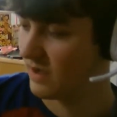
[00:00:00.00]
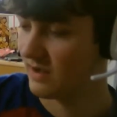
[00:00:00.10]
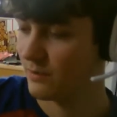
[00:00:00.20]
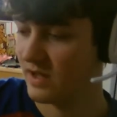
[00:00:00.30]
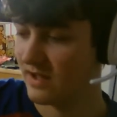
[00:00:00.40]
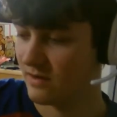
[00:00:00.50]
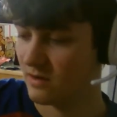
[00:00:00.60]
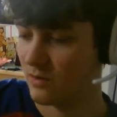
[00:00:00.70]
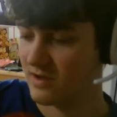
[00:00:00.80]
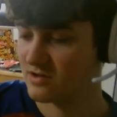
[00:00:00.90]
We have a
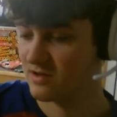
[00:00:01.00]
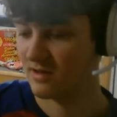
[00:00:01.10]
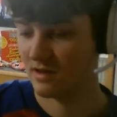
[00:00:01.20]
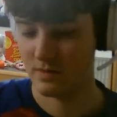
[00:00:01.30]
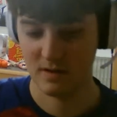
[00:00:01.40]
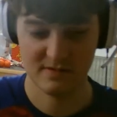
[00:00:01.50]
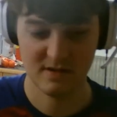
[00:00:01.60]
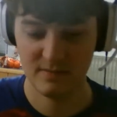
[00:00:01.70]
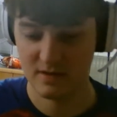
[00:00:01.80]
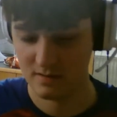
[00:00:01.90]
question thing coming up, so
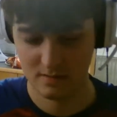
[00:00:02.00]
let me.